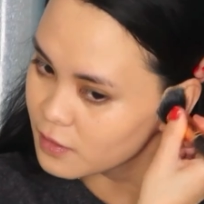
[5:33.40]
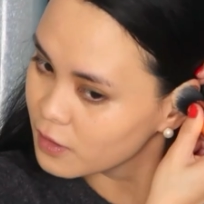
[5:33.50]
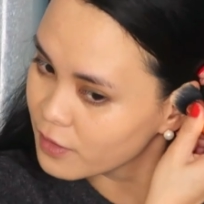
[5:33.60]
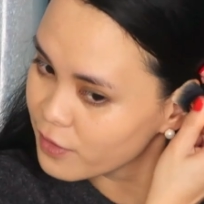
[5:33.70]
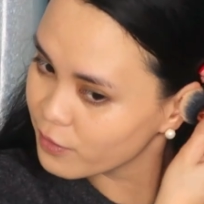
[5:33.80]

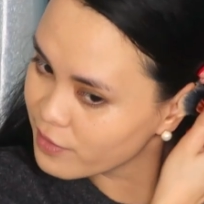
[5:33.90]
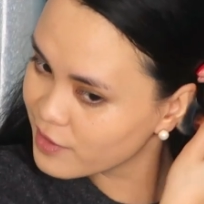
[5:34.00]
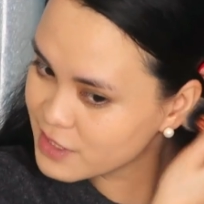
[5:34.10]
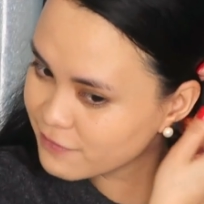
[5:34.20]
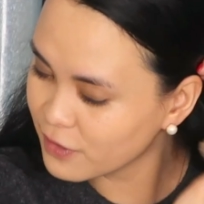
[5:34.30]
Although
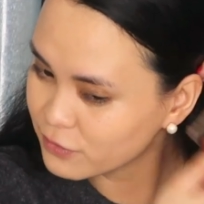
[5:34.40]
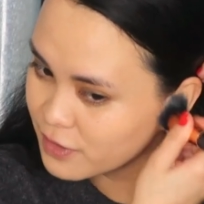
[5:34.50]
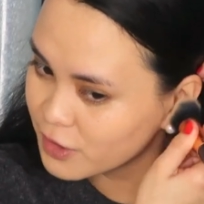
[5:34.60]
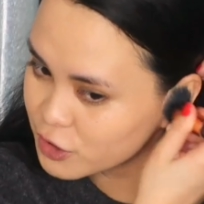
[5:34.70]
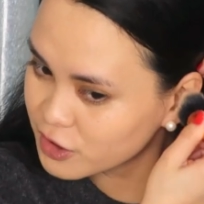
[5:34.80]
this
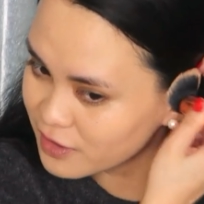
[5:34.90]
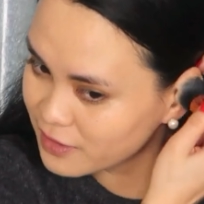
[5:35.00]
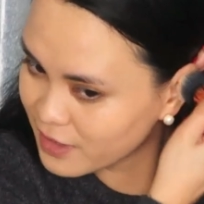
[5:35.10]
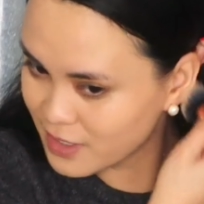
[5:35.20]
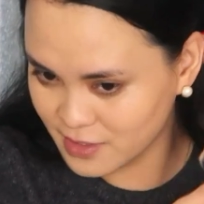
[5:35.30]

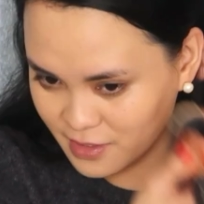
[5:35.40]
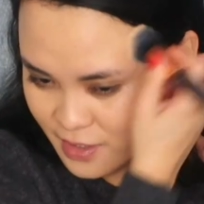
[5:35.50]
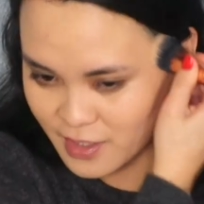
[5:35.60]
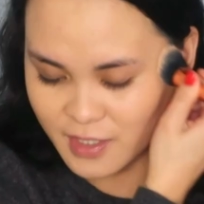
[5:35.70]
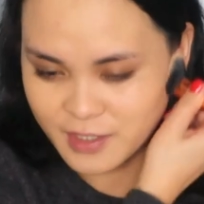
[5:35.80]
foundation is a
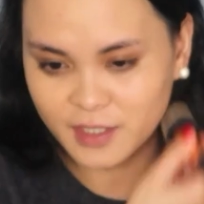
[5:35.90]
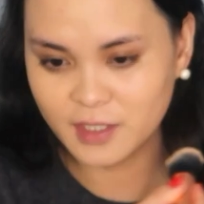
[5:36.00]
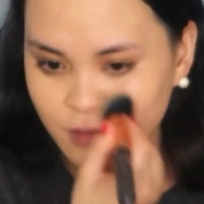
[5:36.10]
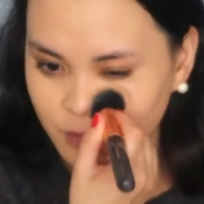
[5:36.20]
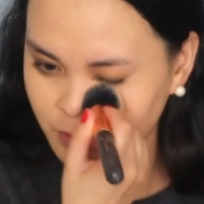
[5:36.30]
really,
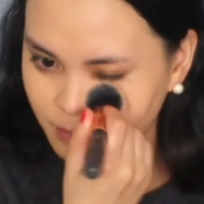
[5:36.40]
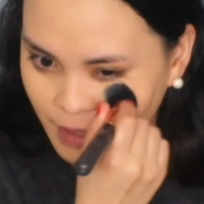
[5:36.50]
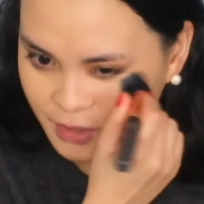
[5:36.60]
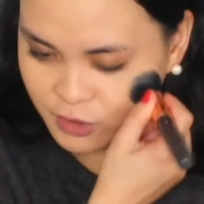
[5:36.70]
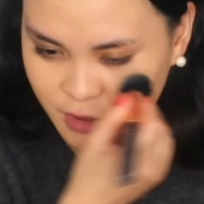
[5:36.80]
really good
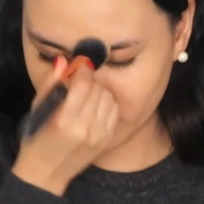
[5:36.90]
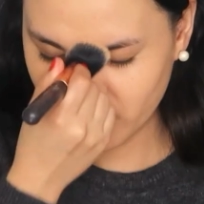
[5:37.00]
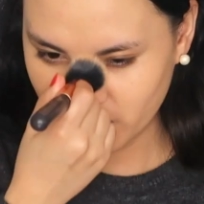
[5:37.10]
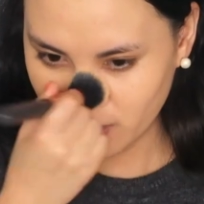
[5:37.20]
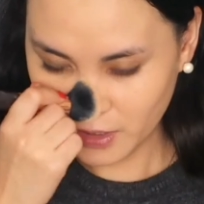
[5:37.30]
match
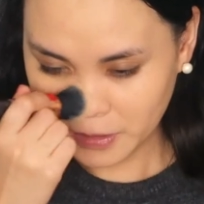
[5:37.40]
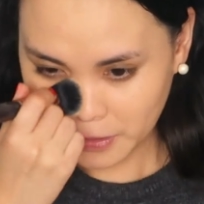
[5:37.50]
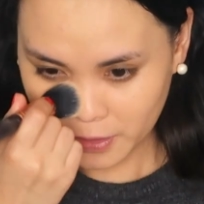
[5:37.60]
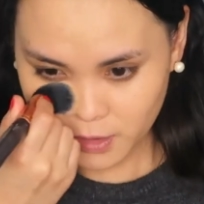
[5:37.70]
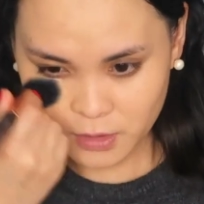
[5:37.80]

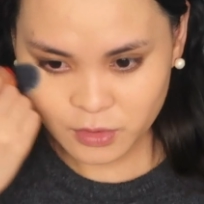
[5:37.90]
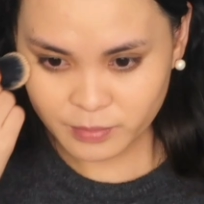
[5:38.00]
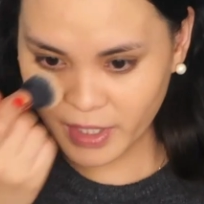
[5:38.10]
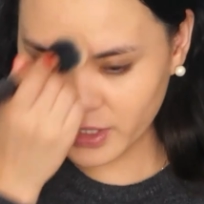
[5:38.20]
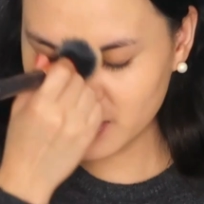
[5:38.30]
to
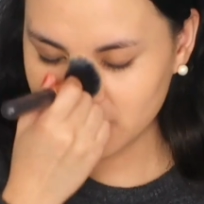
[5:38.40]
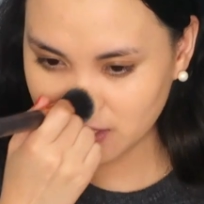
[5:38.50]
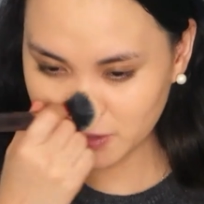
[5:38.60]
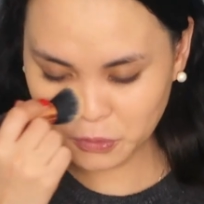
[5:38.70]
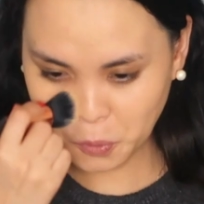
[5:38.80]
my
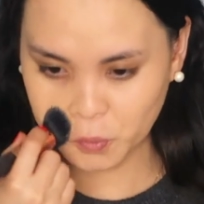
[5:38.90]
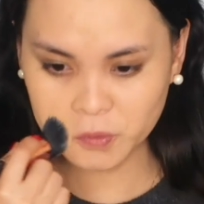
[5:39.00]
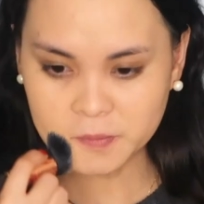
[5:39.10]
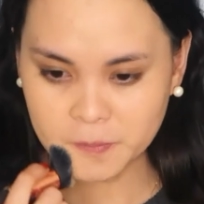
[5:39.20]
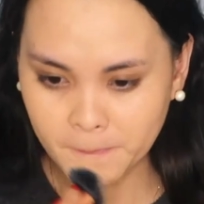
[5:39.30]
skin
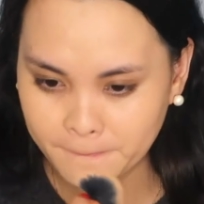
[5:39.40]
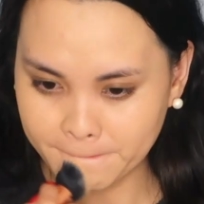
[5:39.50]
tone.